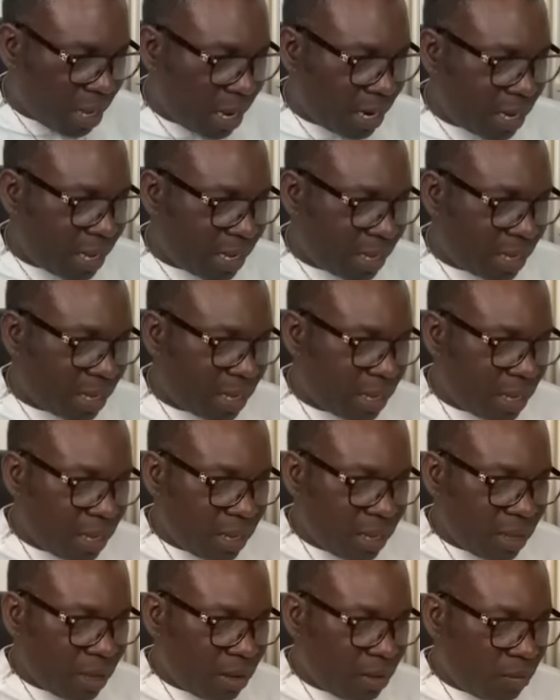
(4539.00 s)
many a day.
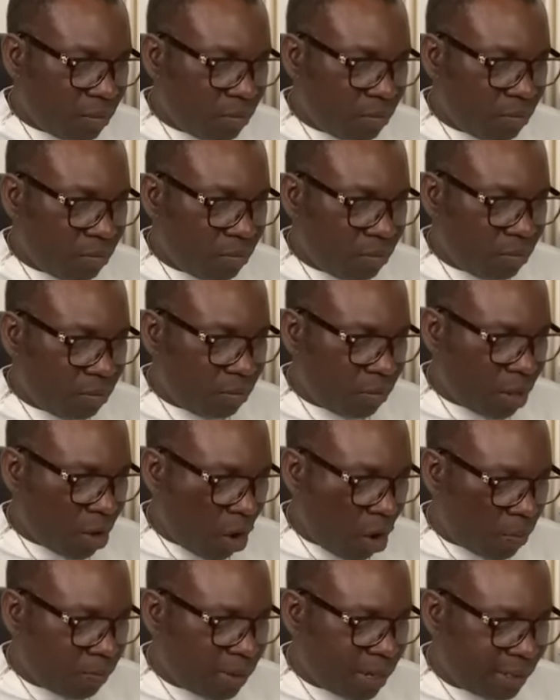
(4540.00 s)

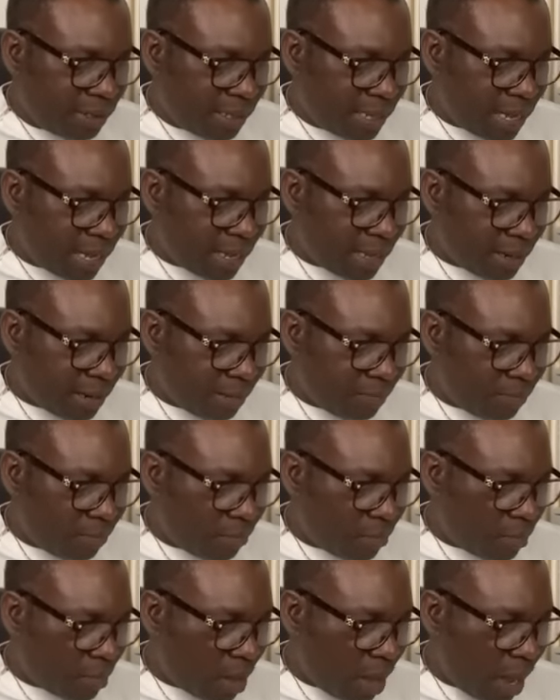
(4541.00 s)
May update ye.
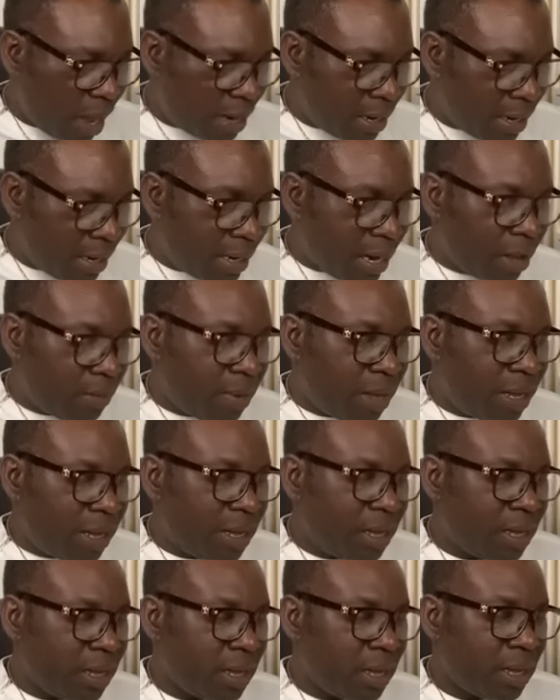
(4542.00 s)
I didn't end up
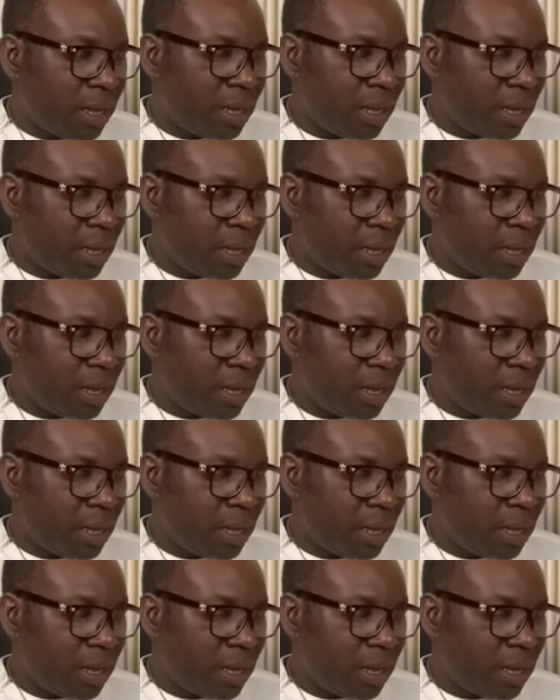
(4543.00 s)
being.